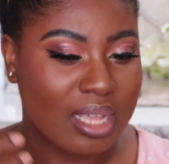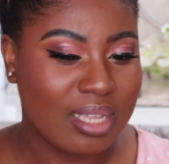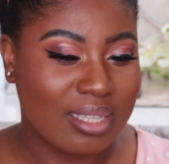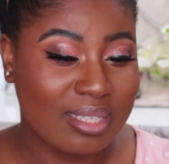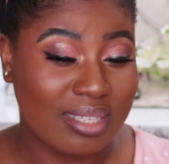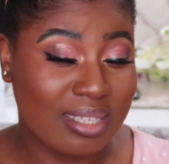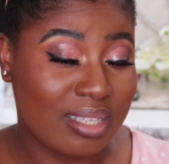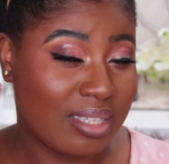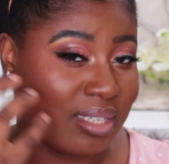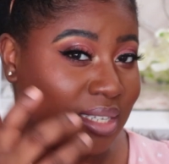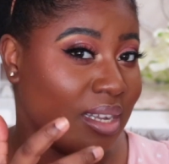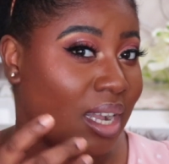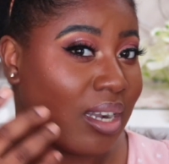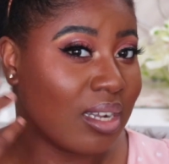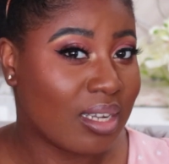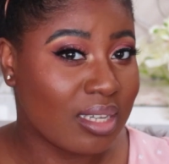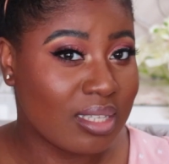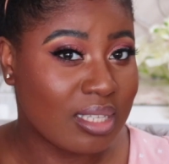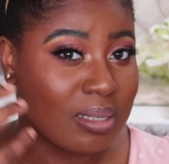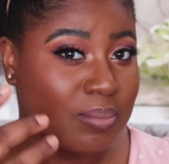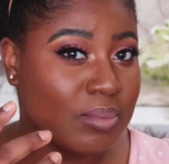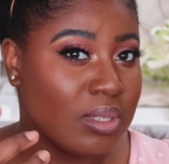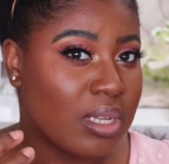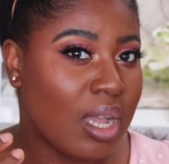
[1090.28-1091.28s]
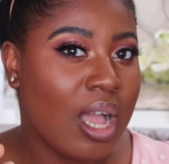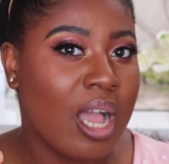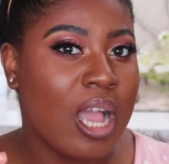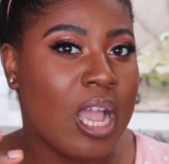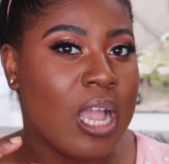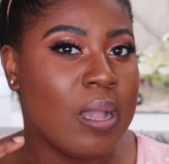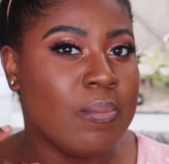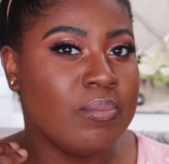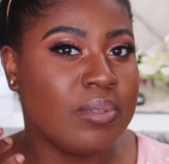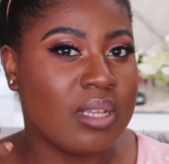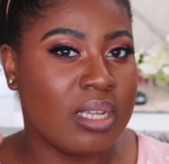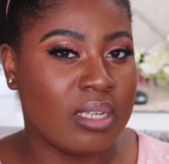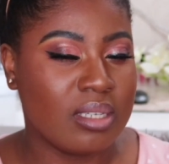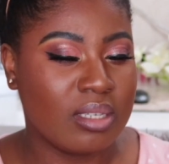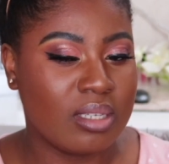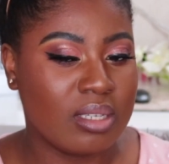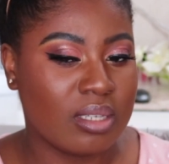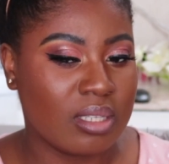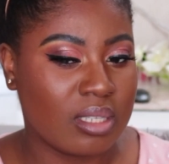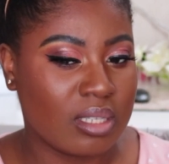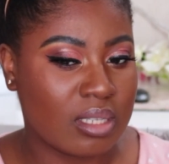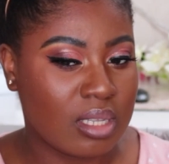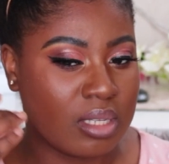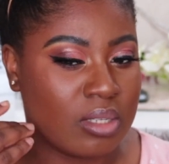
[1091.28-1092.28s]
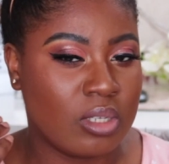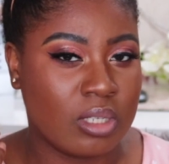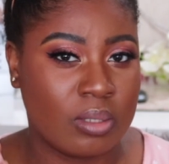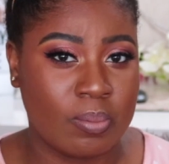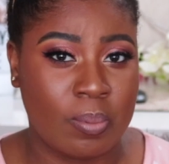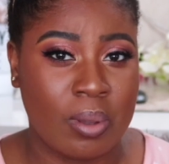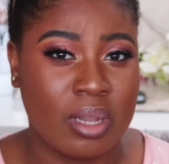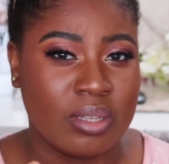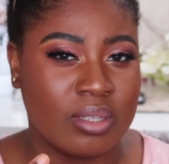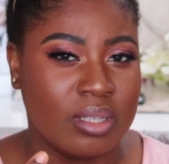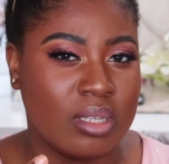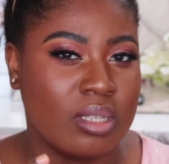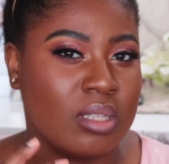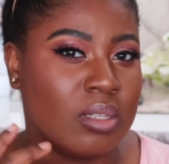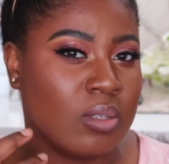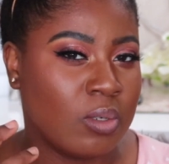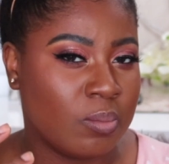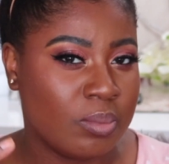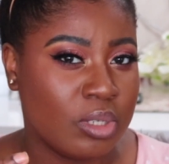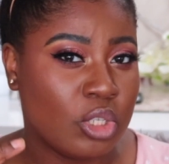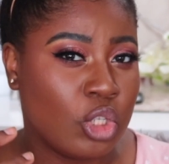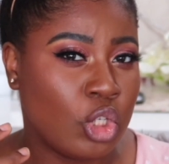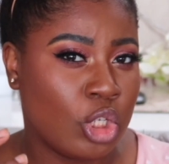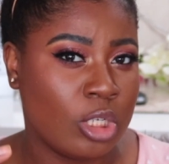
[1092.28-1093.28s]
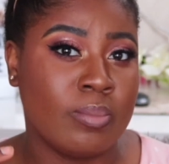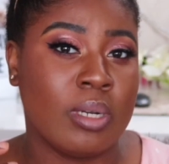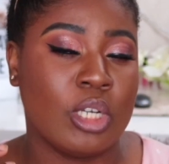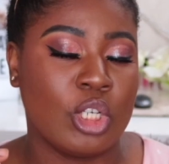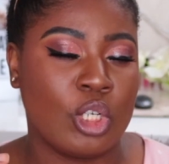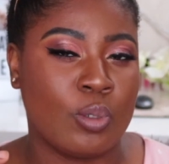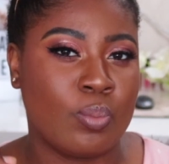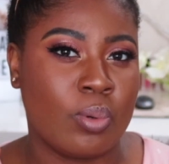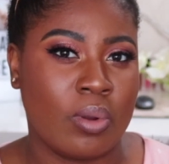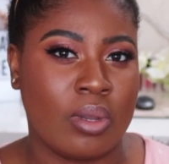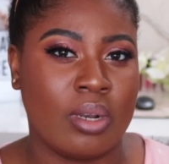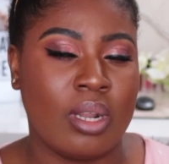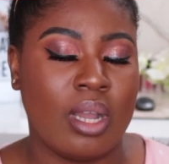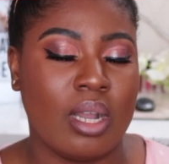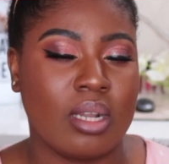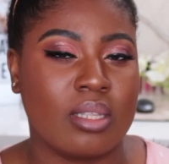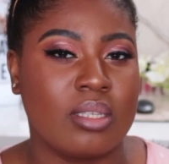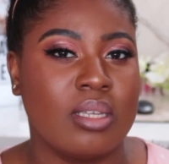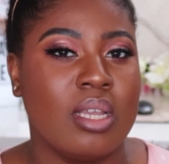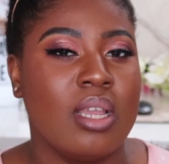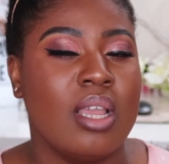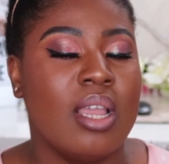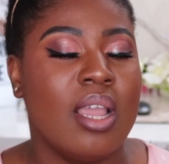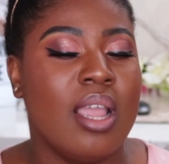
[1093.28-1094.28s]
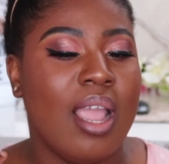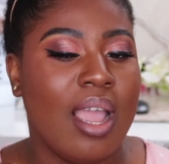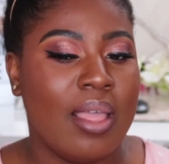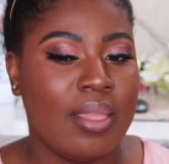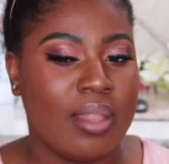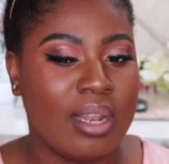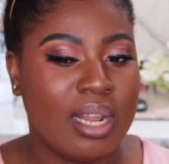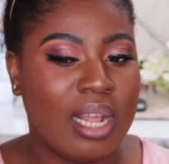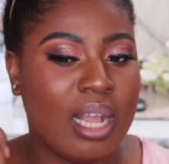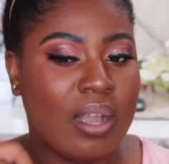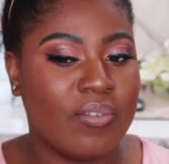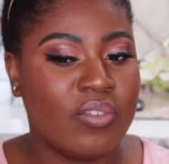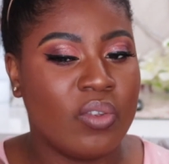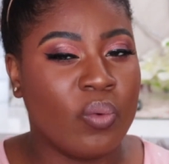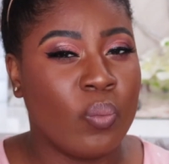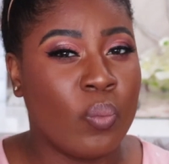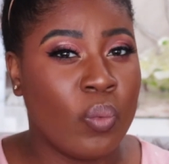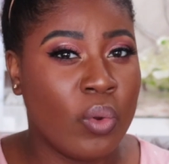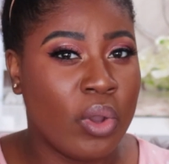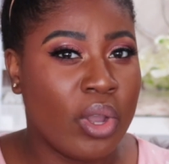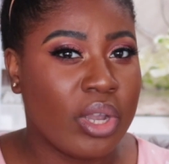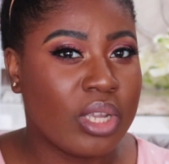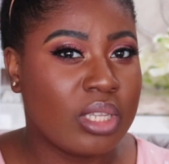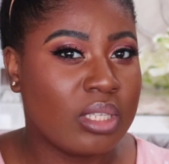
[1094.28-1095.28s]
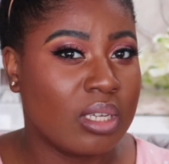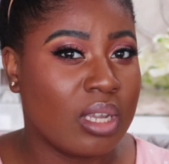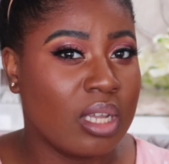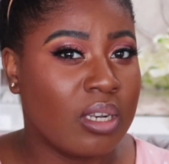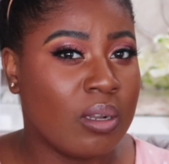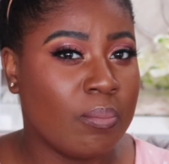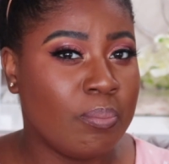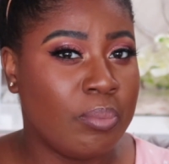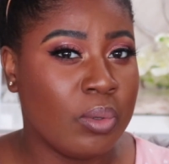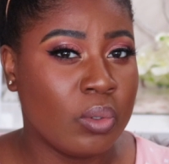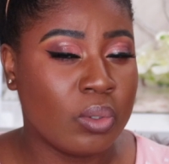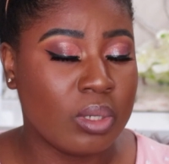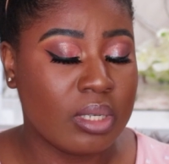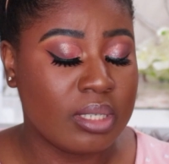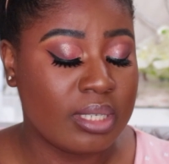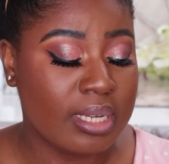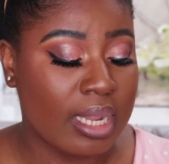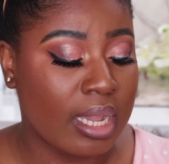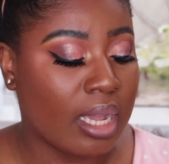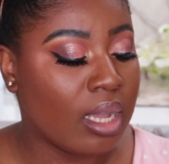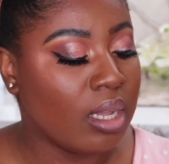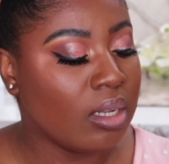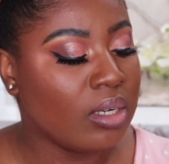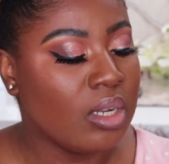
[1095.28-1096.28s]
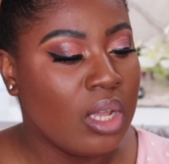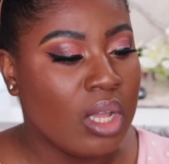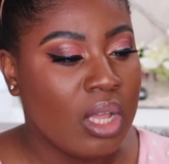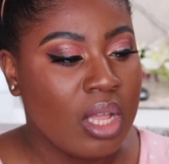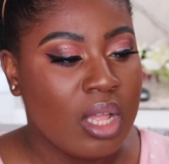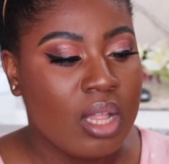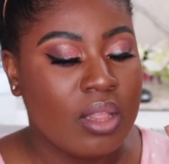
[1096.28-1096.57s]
stuck sometimes and just deposit a little bit too much product, and then I have to work to kind of build it down.